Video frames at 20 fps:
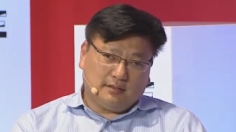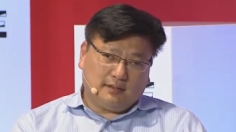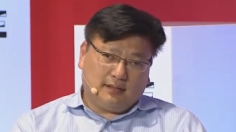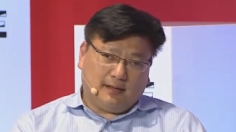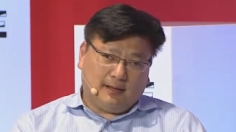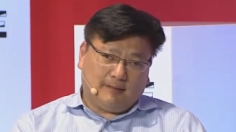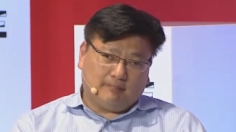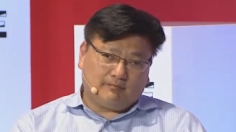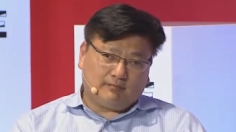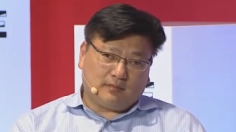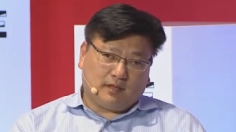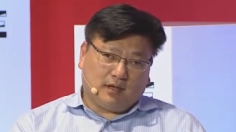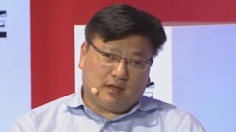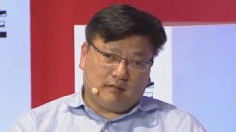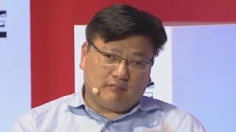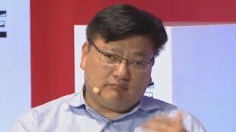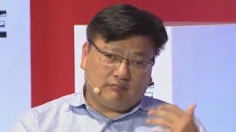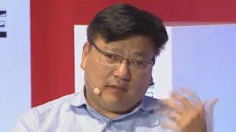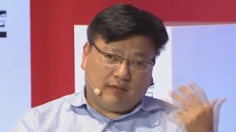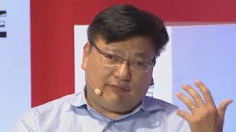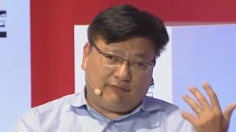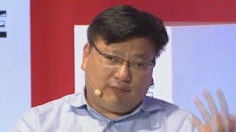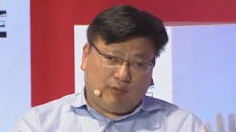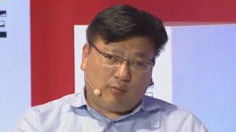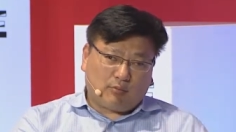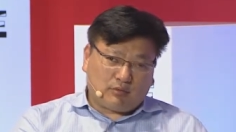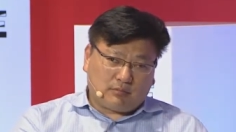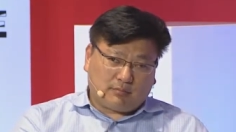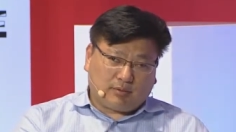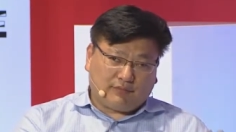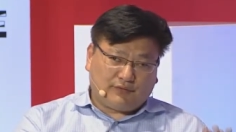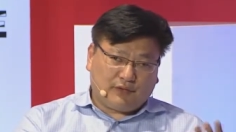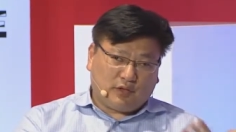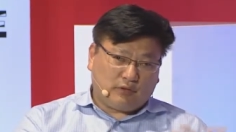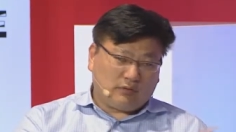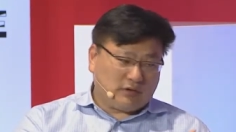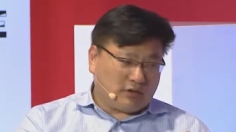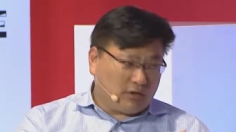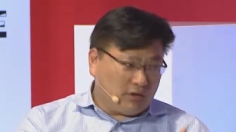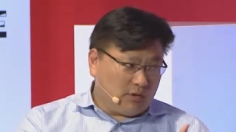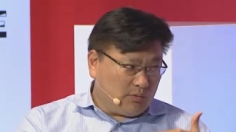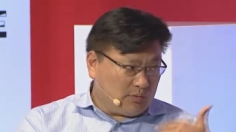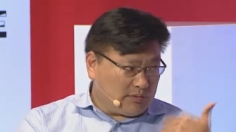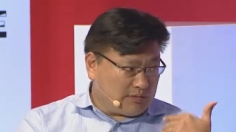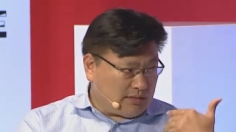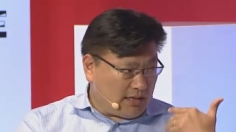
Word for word: Um, my former portfolio includes